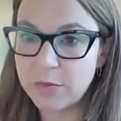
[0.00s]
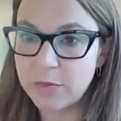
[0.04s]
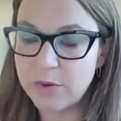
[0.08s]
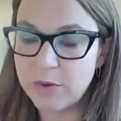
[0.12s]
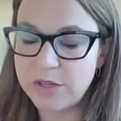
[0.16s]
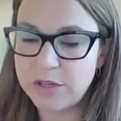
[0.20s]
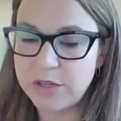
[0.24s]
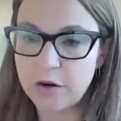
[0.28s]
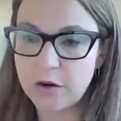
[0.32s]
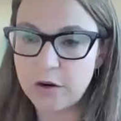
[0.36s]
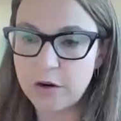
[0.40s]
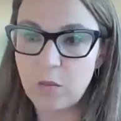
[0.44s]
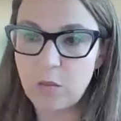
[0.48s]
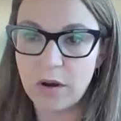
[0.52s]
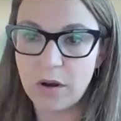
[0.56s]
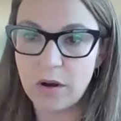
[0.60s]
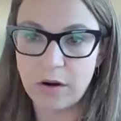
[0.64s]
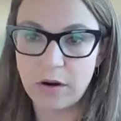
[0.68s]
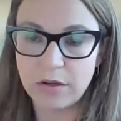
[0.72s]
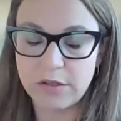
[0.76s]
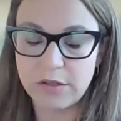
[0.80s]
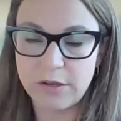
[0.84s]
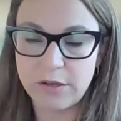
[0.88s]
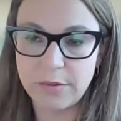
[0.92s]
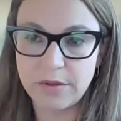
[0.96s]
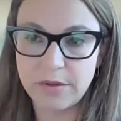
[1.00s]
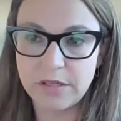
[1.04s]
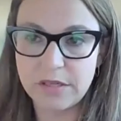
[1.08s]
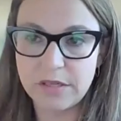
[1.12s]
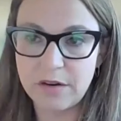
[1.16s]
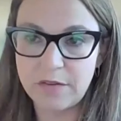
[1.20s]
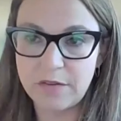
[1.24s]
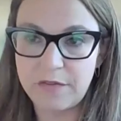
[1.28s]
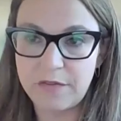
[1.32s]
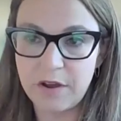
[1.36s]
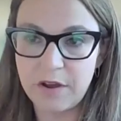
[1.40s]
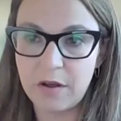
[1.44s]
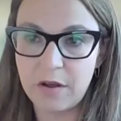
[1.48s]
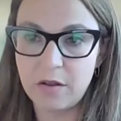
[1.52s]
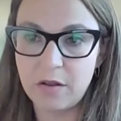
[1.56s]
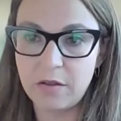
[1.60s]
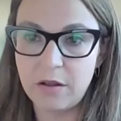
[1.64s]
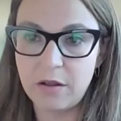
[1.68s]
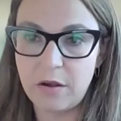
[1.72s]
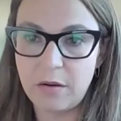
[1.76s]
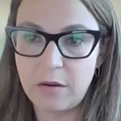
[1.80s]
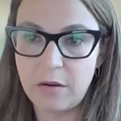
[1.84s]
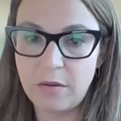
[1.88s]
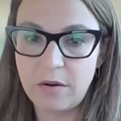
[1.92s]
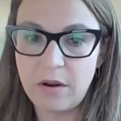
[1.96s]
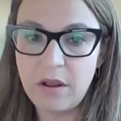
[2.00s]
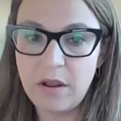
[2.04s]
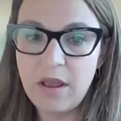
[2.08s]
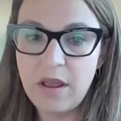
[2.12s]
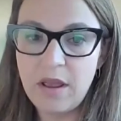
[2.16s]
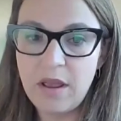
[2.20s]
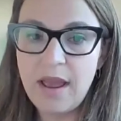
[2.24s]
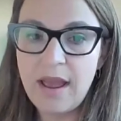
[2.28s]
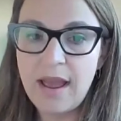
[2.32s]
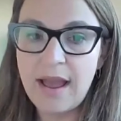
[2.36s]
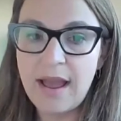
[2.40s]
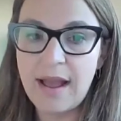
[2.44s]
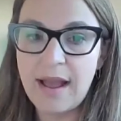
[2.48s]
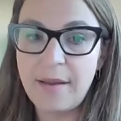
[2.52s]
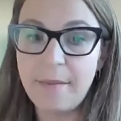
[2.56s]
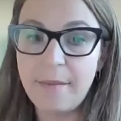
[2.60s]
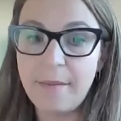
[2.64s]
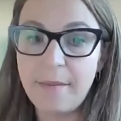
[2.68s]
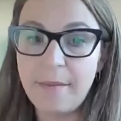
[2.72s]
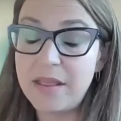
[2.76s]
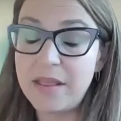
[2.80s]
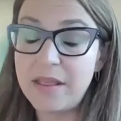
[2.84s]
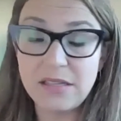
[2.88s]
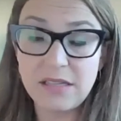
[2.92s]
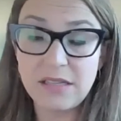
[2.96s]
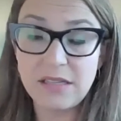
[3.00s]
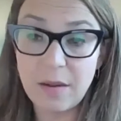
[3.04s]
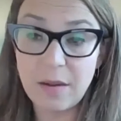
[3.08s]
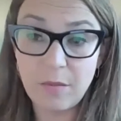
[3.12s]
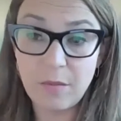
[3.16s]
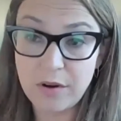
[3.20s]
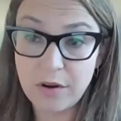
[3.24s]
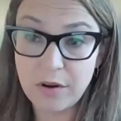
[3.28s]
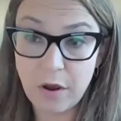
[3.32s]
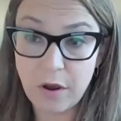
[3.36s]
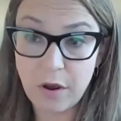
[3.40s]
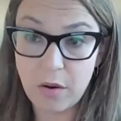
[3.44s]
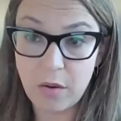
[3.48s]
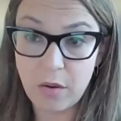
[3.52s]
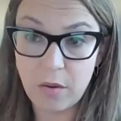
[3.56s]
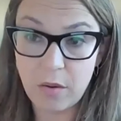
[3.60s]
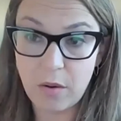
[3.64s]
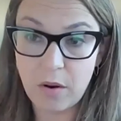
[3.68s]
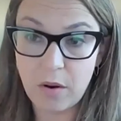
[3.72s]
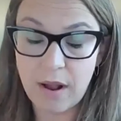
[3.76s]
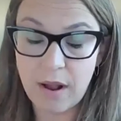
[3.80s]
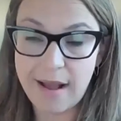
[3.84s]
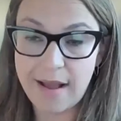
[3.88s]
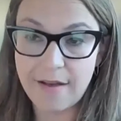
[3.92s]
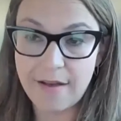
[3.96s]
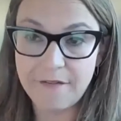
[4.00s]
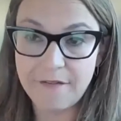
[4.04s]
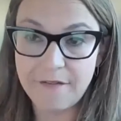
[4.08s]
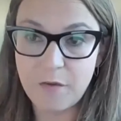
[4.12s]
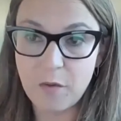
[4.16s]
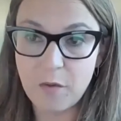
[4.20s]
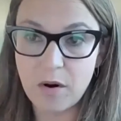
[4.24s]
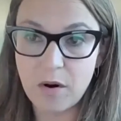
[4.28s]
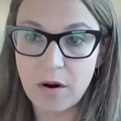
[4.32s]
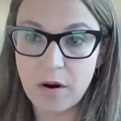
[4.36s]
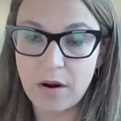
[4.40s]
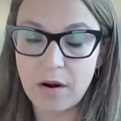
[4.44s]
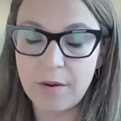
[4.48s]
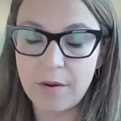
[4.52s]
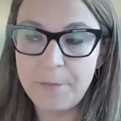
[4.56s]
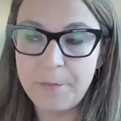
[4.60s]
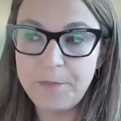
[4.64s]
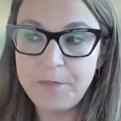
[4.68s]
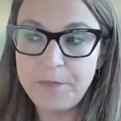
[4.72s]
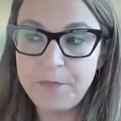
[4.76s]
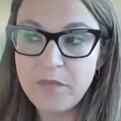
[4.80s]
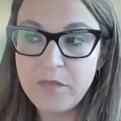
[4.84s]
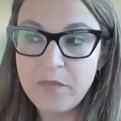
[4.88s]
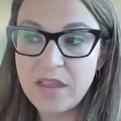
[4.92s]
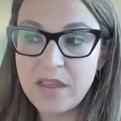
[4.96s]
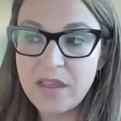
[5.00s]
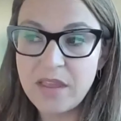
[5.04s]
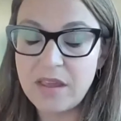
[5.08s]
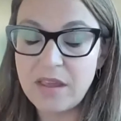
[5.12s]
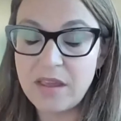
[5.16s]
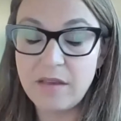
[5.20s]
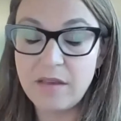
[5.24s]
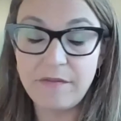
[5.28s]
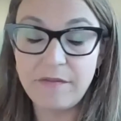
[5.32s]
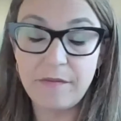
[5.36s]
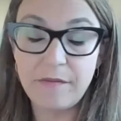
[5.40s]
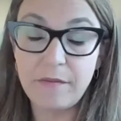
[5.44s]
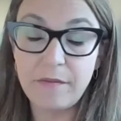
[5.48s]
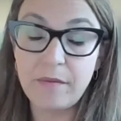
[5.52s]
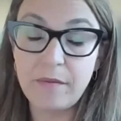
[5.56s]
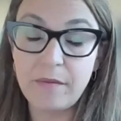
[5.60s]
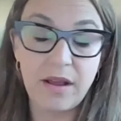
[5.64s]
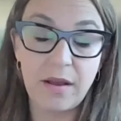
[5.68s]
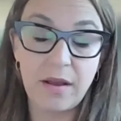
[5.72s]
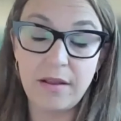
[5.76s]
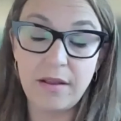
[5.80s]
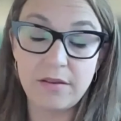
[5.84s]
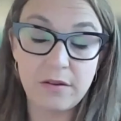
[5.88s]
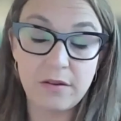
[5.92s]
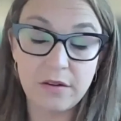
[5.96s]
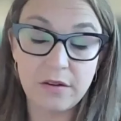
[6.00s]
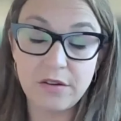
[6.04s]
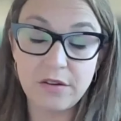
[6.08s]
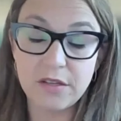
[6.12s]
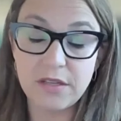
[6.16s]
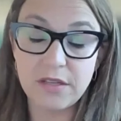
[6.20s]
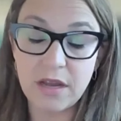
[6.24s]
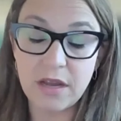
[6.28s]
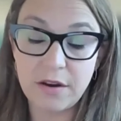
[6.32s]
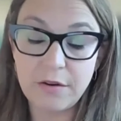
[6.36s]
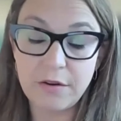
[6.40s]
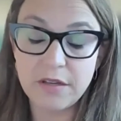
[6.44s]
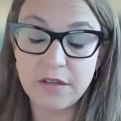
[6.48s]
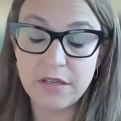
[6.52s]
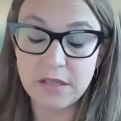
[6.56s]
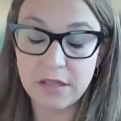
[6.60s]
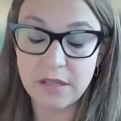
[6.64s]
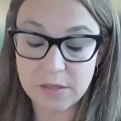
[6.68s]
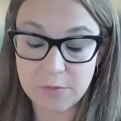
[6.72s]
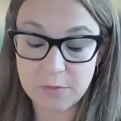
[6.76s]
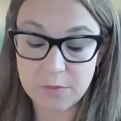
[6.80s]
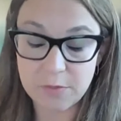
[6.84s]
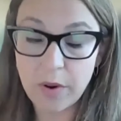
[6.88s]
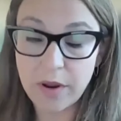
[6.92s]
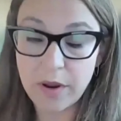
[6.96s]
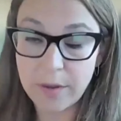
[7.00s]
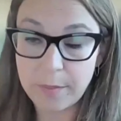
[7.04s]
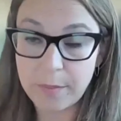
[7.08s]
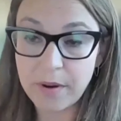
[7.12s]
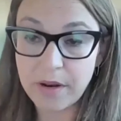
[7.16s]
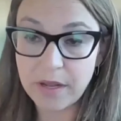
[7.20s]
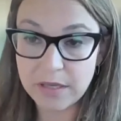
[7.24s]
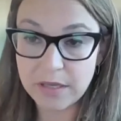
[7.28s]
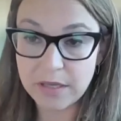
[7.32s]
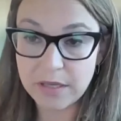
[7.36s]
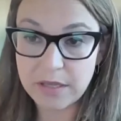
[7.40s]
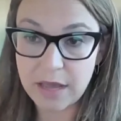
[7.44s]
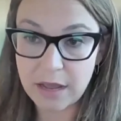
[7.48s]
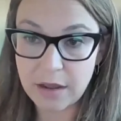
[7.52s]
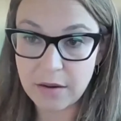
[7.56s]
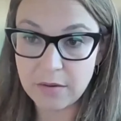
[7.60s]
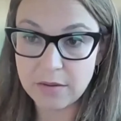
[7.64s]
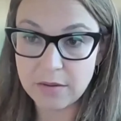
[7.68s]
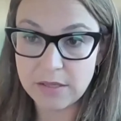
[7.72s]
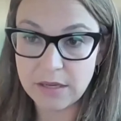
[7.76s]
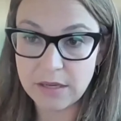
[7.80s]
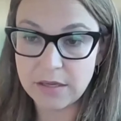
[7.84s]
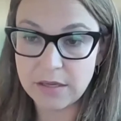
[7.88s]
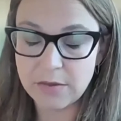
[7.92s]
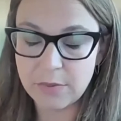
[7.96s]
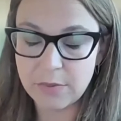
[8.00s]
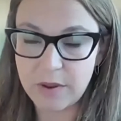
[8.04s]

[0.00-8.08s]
We don't want our students to feel alone. And the same would go for it's not just hundreds at this point, but it's thousands.